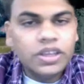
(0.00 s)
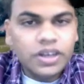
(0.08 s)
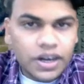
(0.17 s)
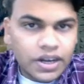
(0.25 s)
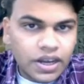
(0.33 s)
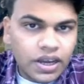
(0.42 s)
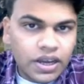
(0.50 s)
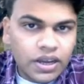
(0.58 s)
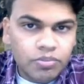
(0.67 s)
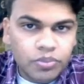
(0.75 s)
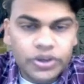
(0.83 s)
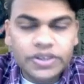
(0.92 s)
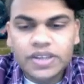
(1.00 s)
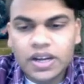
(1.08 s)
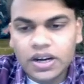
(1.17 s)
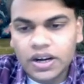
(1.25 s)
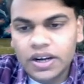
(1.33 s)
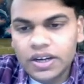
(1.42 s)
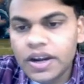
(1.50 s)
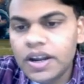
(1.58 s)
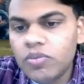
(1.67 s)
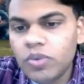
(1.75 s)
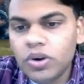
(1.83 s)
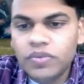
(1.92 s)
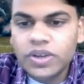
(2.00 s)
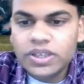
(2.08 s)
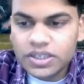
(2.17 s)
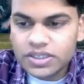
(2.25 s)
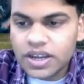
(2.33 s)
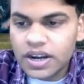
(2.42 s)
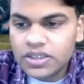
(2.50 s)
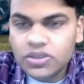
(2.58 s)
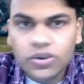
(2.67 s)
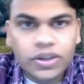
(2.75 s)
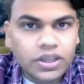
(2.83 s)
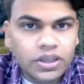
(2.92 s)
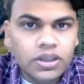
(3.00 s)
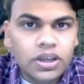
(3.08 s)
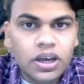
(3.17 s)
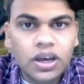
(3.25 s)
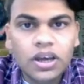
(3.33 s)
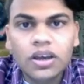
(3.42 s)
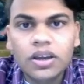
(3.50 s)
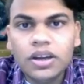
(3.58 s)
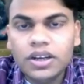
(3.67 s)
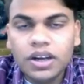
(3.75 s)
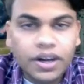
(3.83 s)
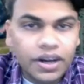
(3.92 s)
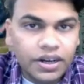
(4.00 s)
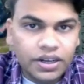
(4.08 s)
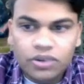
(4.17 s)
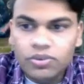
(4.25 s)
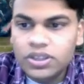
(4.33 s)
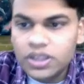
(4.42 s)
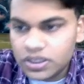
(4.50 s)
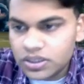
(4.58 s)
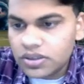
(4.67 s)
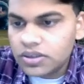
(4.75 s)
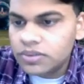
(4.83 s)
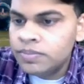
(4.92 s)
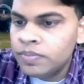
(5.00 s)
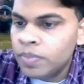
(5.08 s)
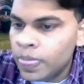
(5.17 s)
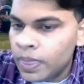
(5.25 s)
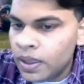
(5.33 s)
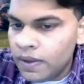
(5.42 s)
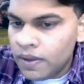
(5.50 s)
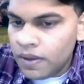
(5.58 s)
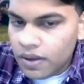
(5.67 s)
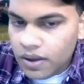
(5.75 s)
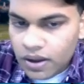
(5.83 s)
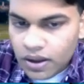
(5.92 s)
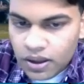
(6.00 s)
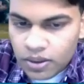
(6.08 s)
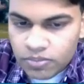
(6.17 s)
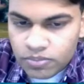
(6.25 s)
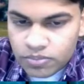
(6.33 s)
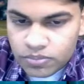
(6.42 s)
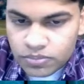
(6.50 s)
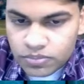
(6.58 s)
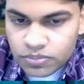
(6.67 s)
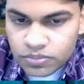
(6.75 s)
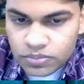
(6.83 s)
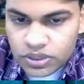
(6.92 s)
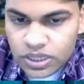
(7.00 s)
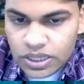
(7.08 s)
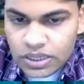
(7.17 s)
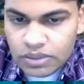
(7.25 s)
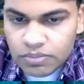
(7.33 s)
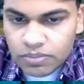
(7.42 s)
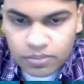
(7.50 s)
the data points are connected and what features are actually interconnected with each other. Uh, the